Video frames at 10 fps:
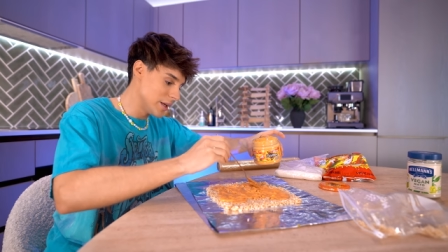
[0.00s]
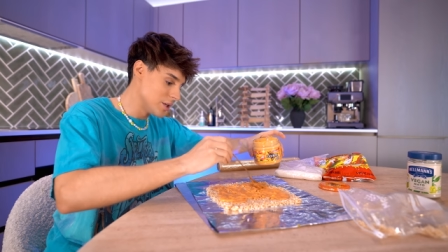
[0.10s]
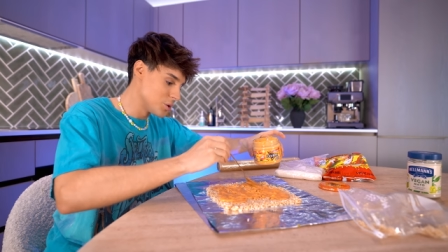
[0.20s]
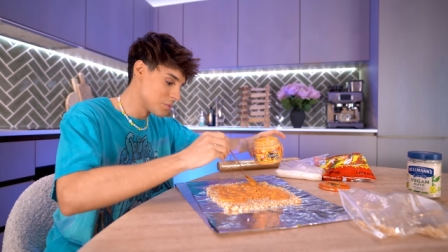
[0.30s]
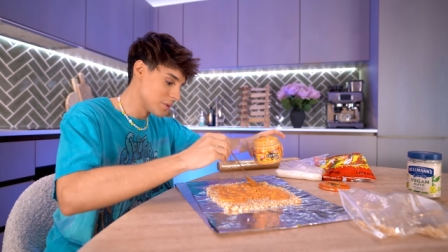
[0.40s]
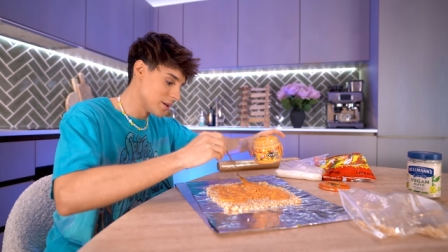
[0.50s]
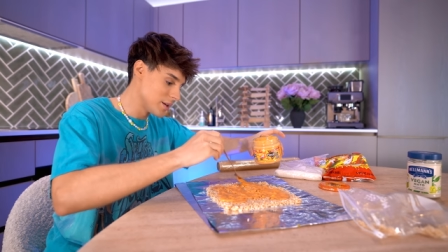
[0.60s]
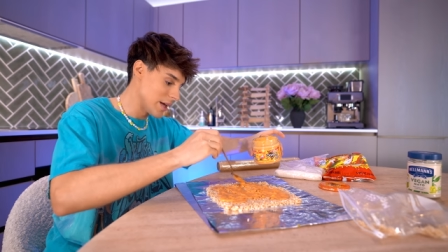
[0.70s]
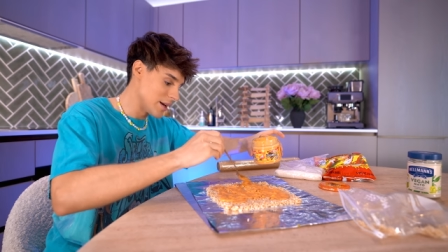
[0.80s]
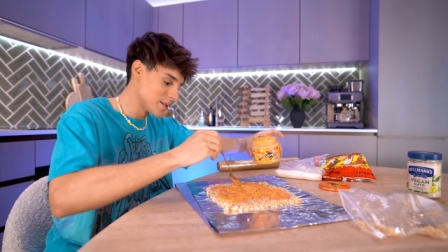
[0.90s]
It took me
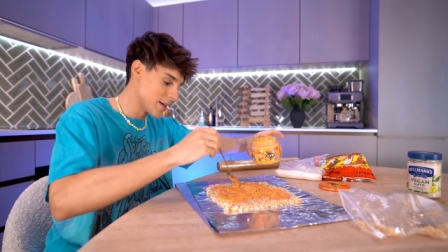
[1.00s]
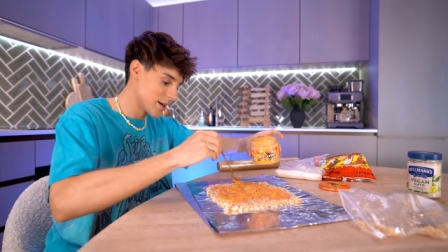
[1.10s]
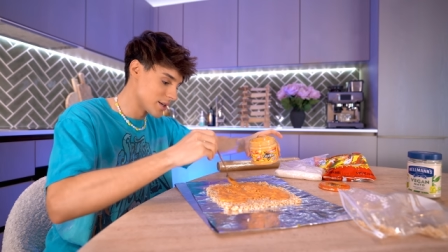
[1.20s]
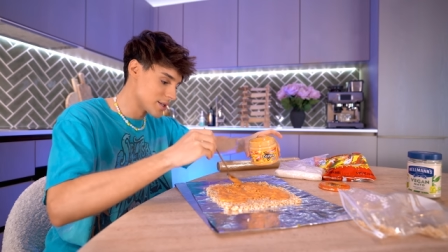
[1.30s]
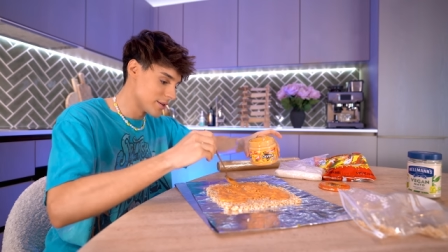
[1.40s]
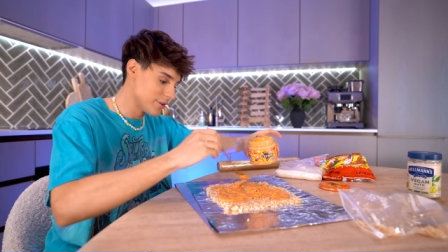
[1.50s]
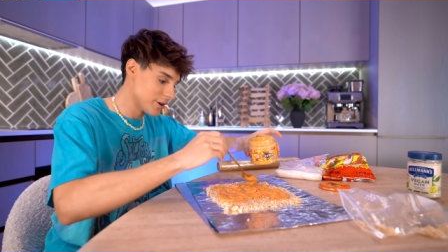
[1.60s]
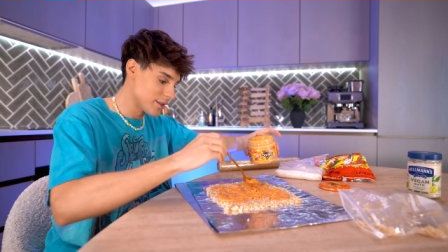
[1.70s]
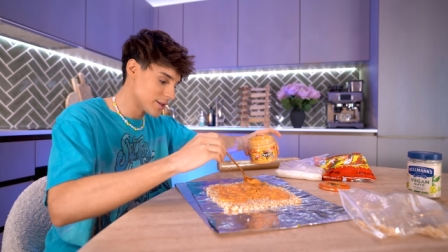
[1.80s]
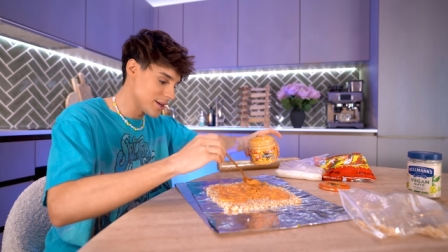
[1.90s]
10 seconds to
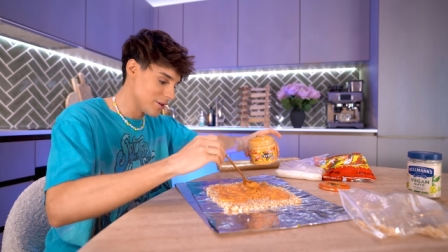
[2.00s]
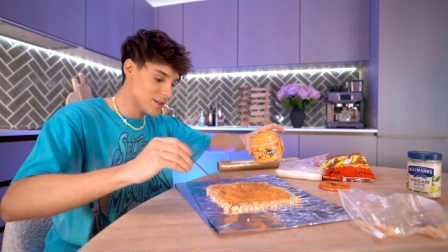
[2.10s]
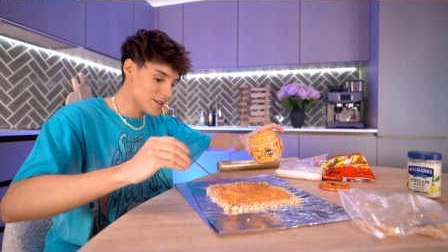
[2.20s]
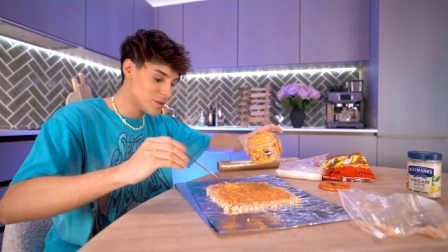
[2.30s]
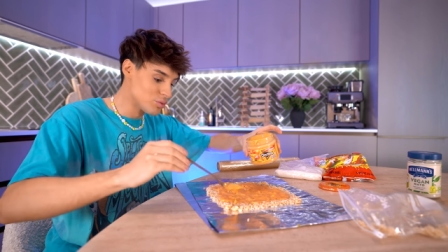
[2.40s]
figure this out. This is